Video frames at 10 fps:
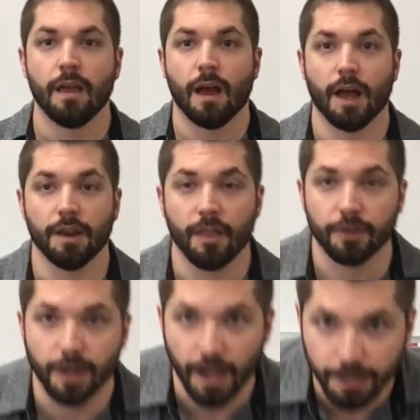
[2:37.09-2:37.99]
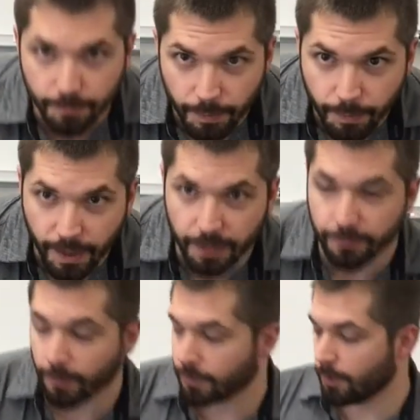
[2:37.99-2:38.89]
Another kind of
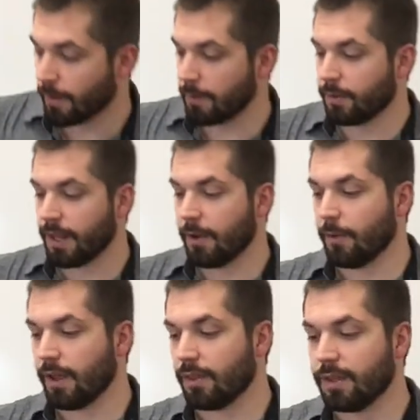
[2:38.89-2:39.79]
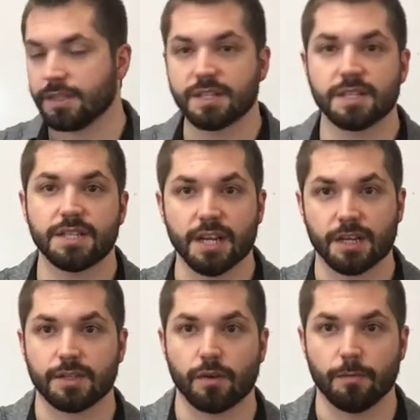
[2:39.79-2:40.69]
membranophone you might play with
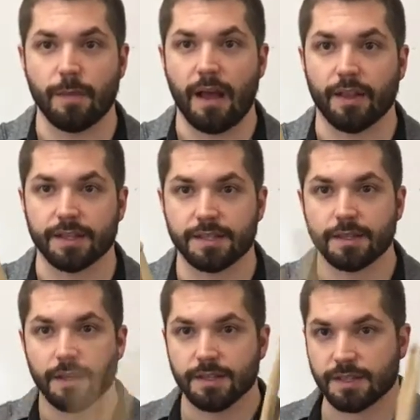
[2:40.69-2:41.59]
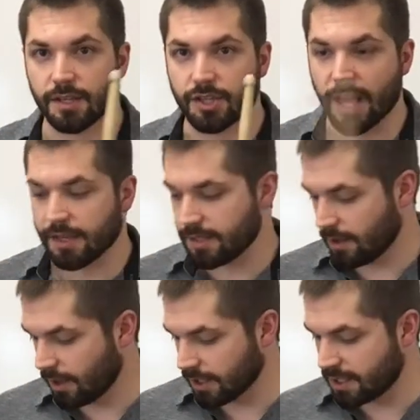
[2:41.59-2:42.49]
sticks or mallets, such as
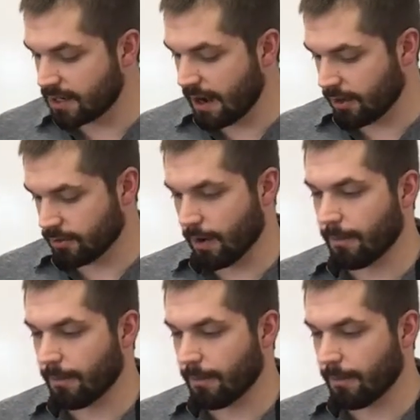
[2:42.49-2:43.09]
the snare drum.